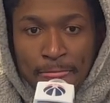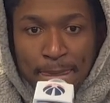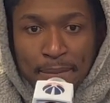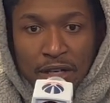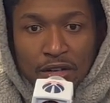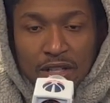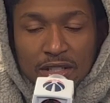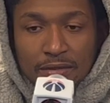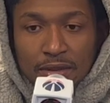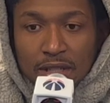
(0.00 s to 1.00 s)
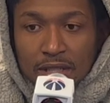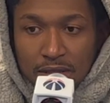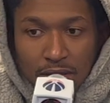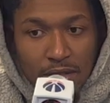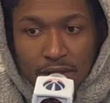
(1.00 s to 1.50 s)
to be aggressive when
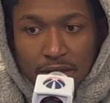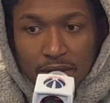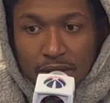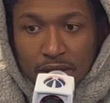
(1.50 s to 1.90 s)
necessary and,